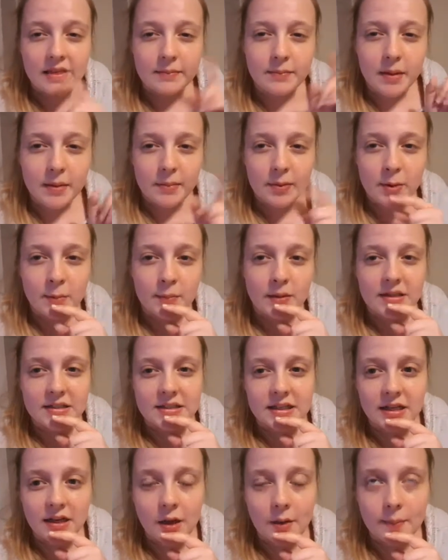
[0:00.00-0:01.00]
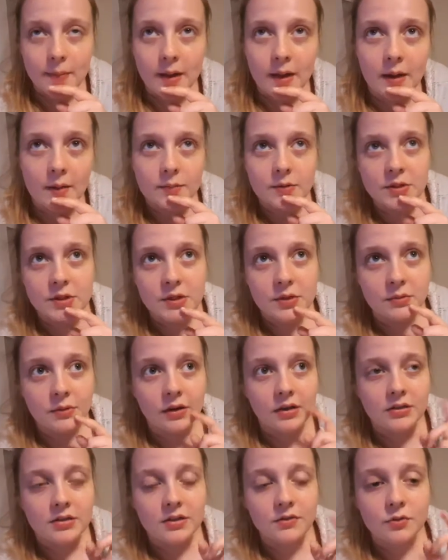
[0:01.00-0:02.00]
And then maybe on Monday go pick up the
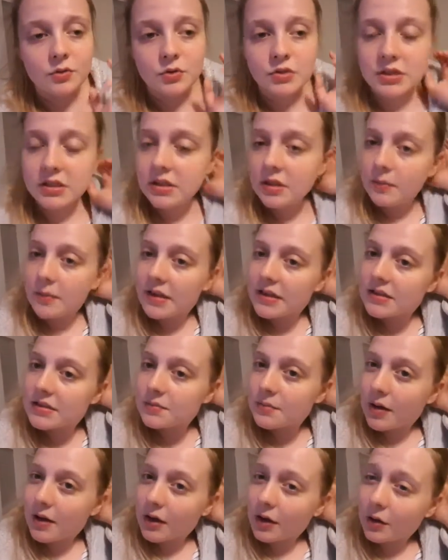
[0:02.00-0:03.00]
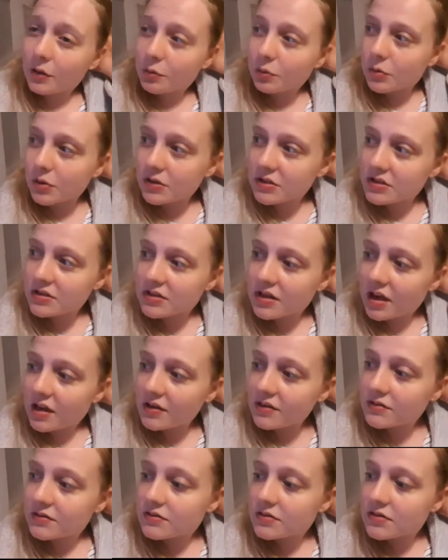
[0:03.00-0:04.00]
new one, because I've ordered them into my local
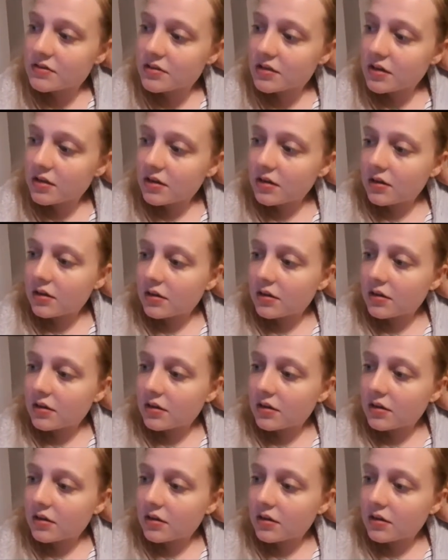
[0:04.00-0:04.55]
Waterstones.